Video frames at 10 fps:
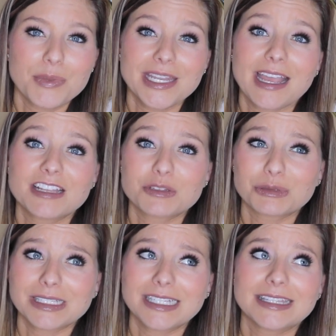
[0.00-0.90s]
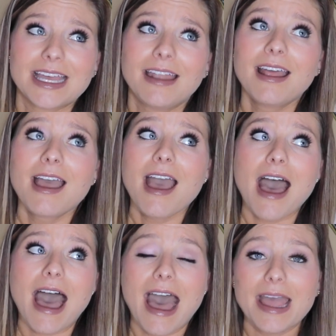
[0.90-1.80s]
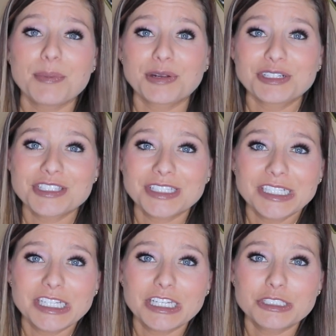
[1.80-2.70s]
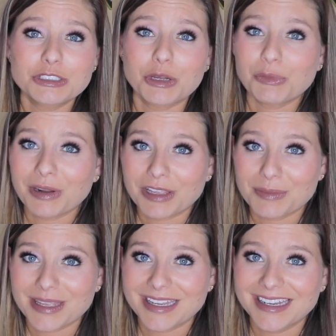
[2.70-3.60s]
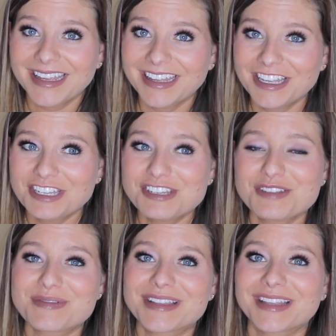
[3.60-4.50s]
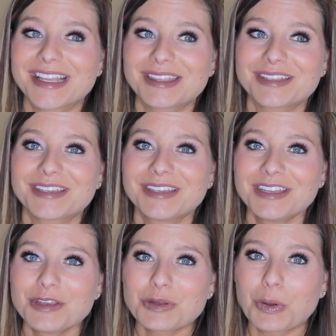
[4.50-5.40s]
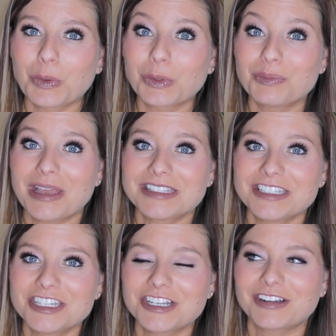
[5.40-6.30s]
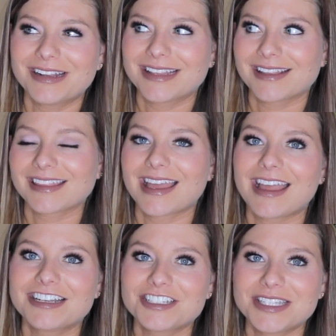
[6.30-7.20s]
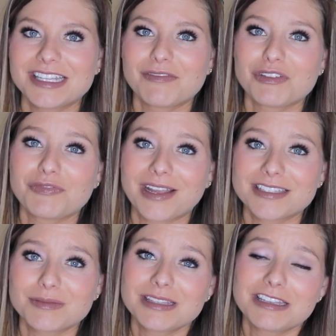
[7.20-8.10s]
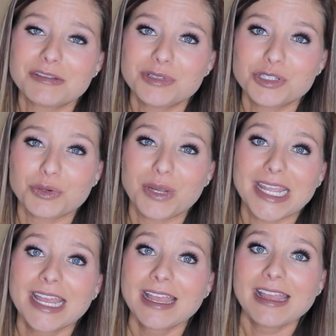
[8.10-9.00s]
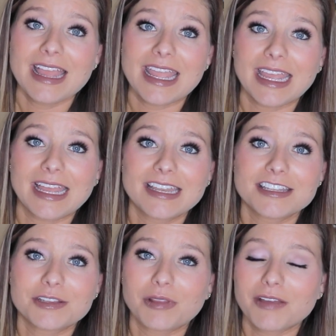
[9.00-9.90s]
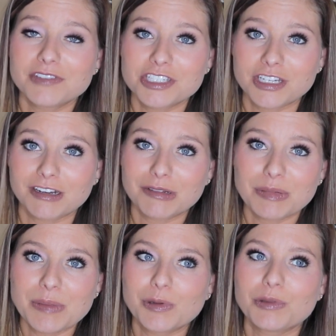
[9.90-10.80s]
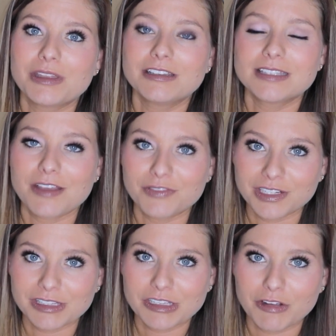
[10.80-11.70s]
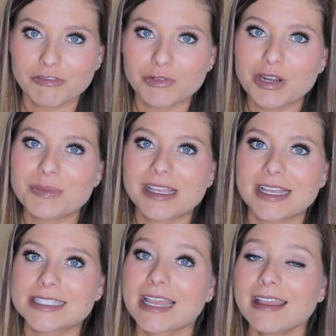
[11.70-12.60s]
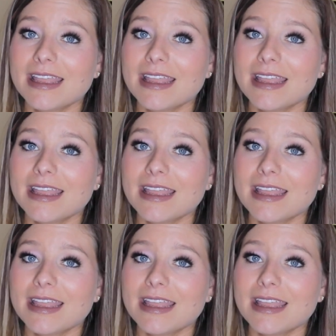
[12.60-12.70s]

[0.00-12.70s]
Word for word: company. I totally get that. I personally don't recommend doing like the cold messaging or anything like that. I just think if you find something that you enjoy and you love to share it with people, then definitely go for it, because